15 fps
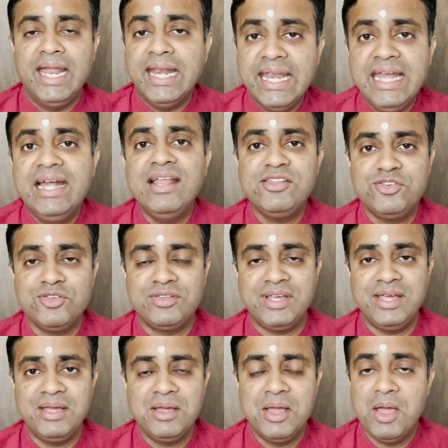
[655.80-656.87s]
Needless to
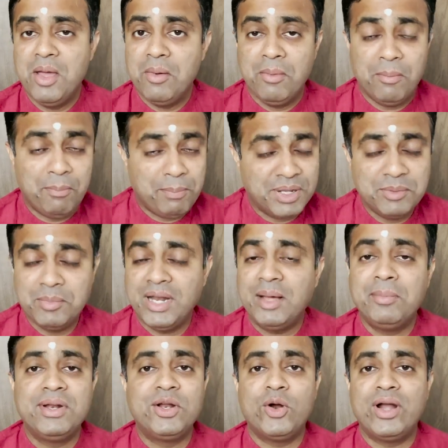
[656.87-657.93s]
say,
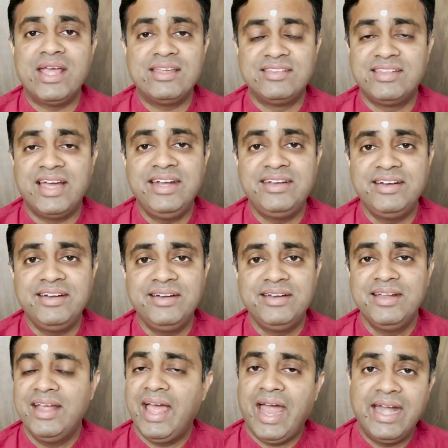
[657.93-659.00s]
Padmanabhan got excited
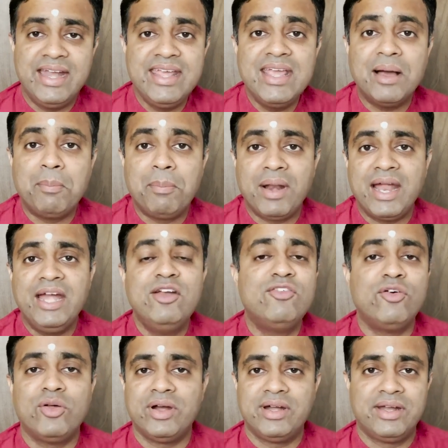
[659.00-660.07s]
and he applied
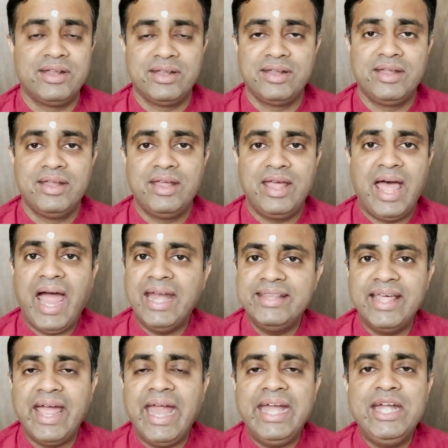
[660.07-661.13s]
for it. At
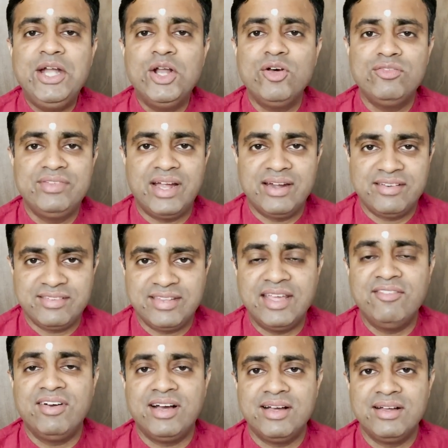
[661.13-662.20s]
the end of that
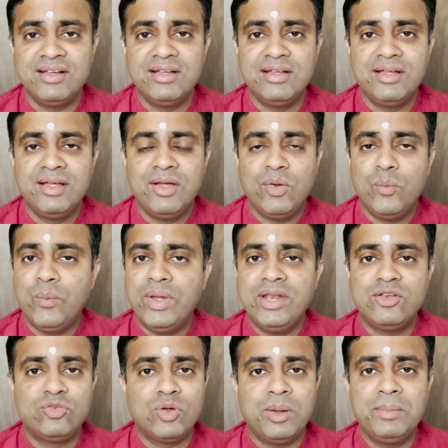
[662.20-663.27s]
seva, when
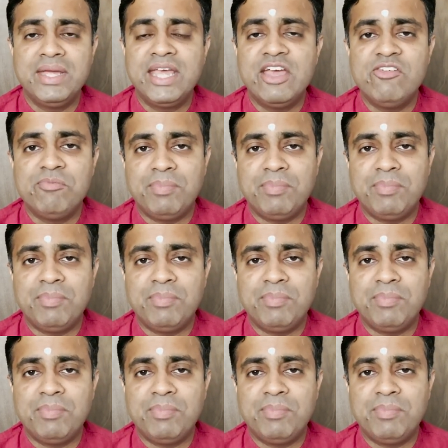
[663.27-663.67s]
Swami gave